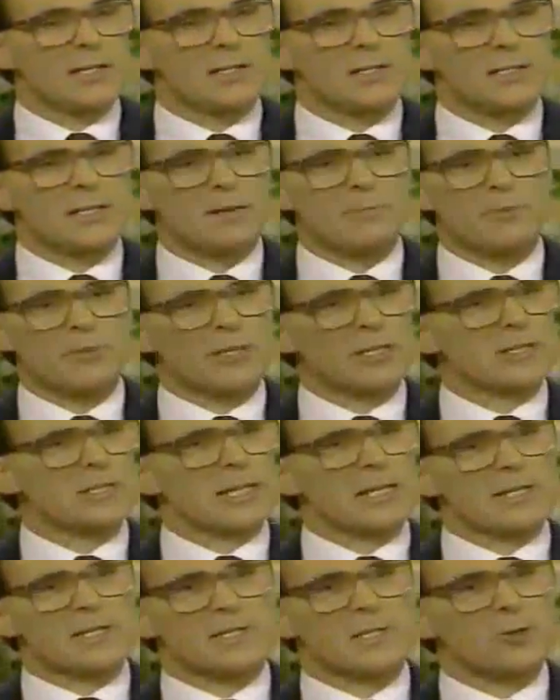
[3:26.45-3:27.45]
Some things
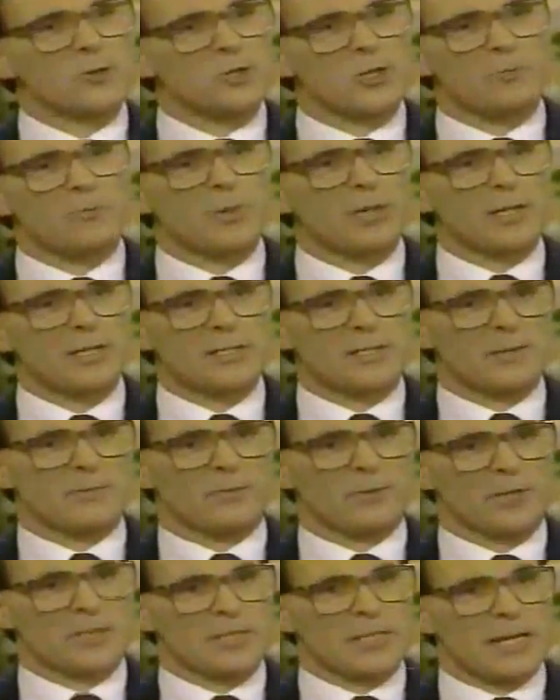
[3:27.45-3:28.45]
like sociability,
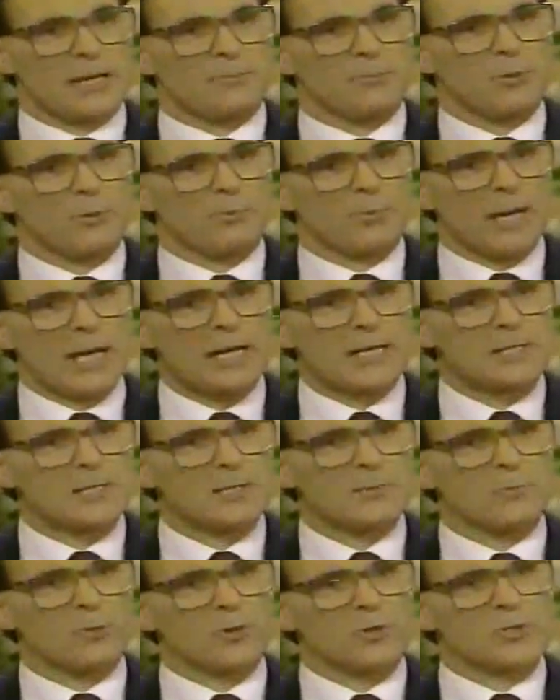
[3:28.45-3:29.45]
for example.
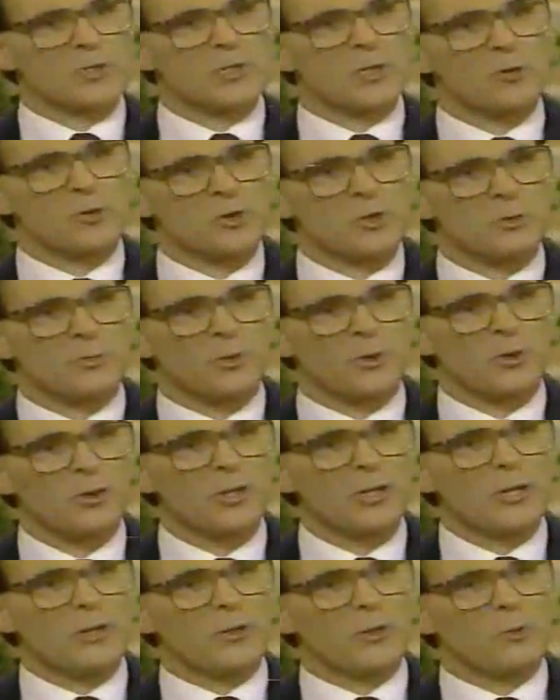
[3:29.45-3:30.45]
Blacks are more sociable
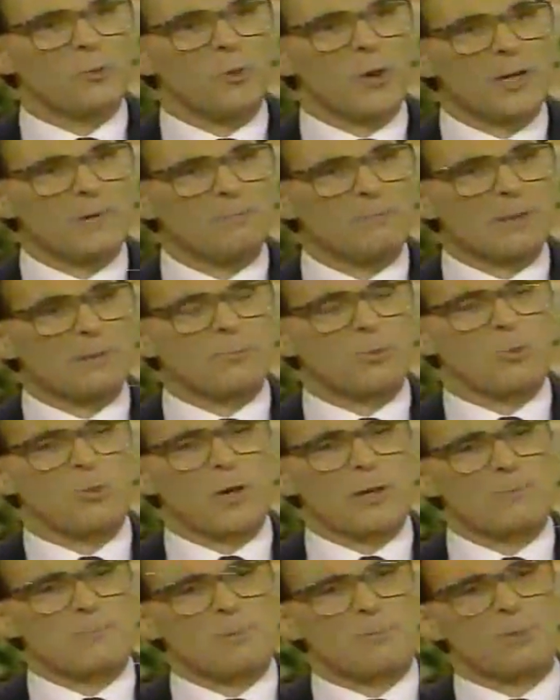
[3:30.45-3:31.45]
than white people.
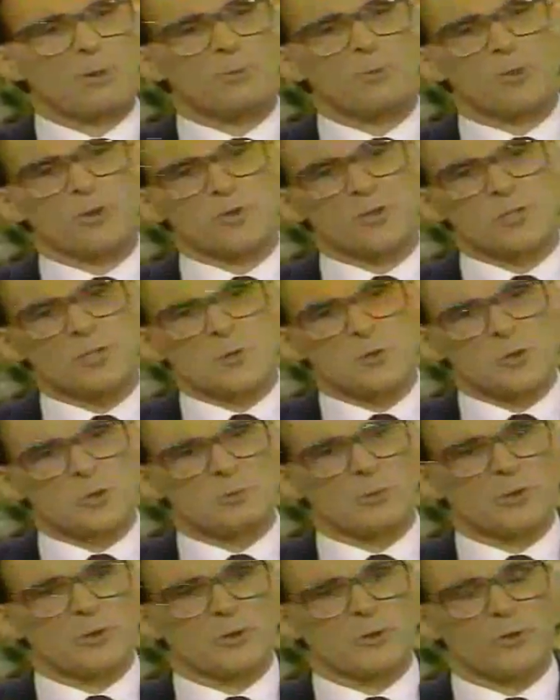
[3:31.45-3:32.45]
White people are more
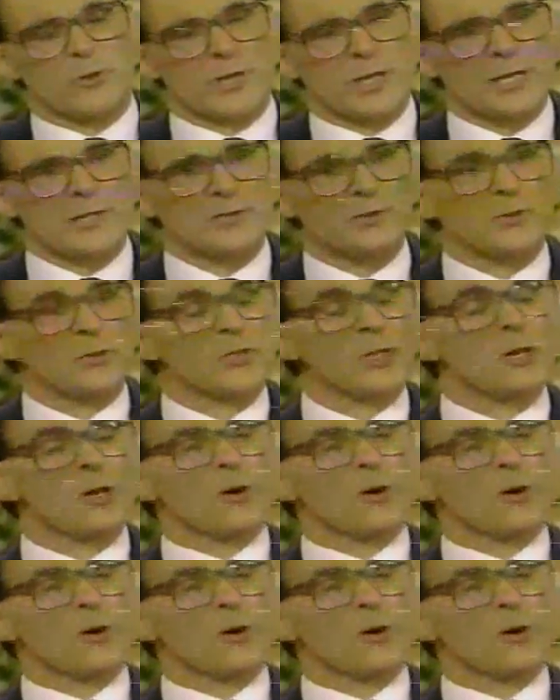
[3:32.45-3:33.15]
sociable than Orientals.